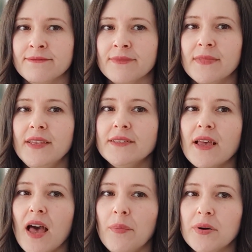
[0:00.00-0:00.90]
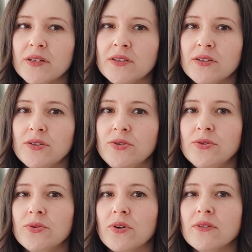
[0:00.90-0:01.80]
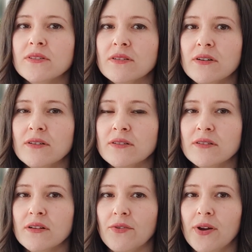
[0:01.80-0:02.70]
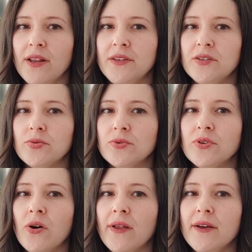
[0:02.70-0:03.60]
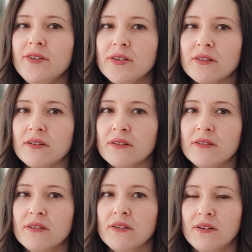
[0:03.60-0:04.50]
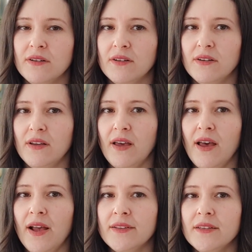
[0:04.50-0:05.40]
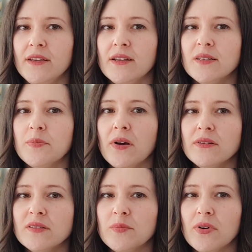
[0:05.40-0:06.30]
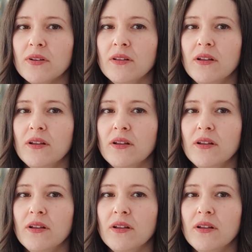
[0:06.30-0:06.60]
This happened due to concerns related to non-ethical and irresponsible